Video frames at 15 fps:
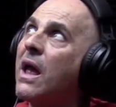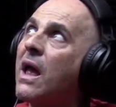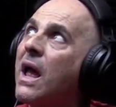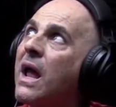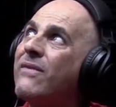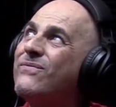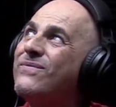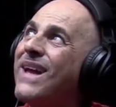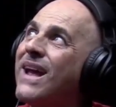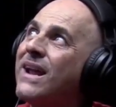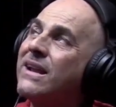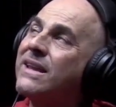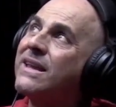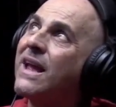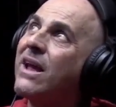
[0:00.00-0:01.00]
I
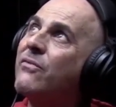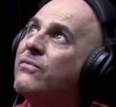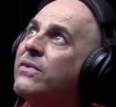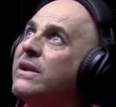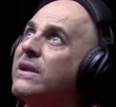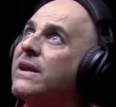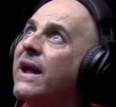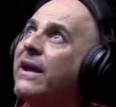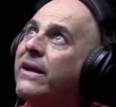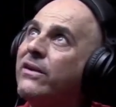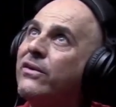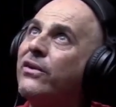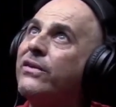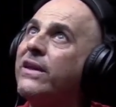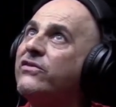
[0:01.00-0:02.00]
can't really, I
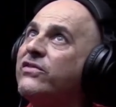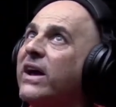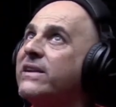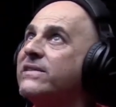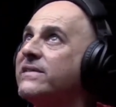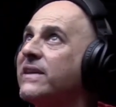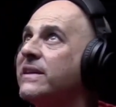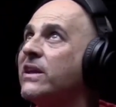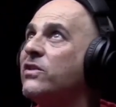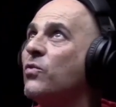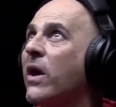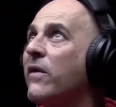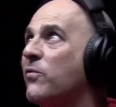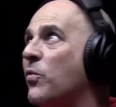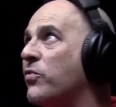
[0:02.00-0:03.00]
know they try to say that you
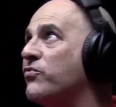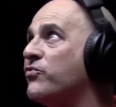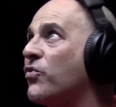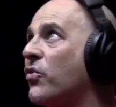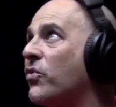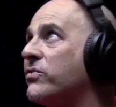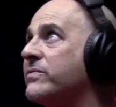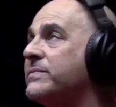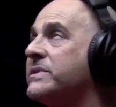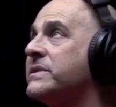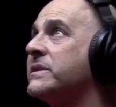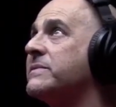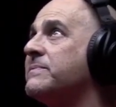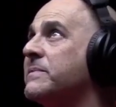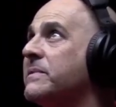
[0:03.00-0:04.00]
have withdrawal
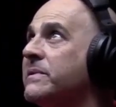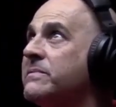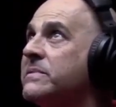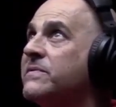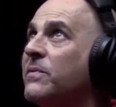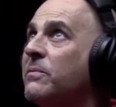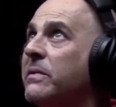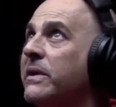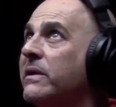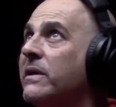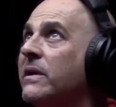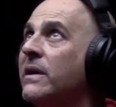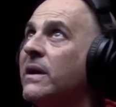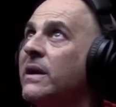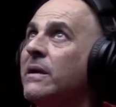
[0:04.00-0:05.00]
systems from it,
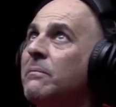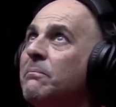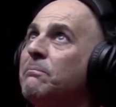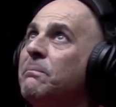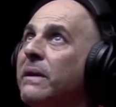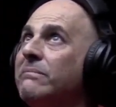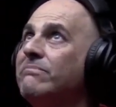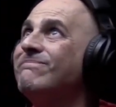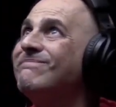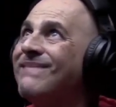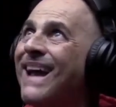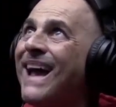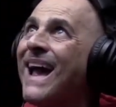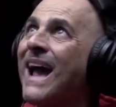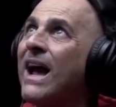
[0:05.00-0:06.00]
but
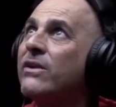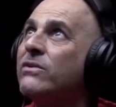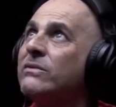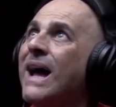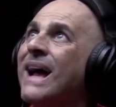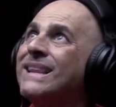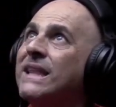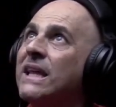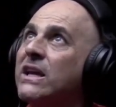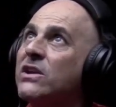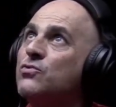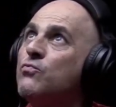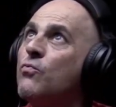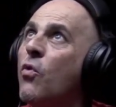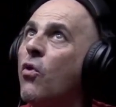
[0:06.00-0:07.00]
I think
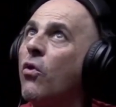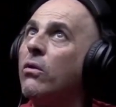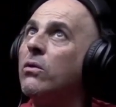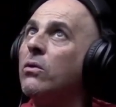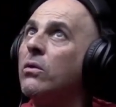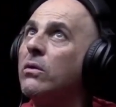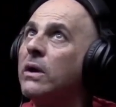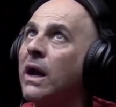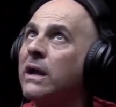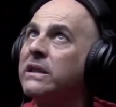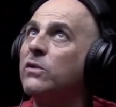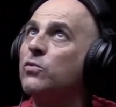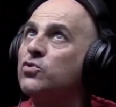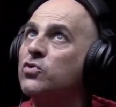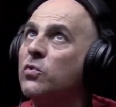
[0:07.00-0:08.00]

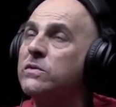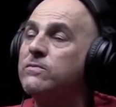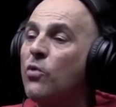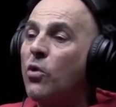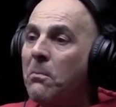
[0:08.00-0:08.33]
it was always more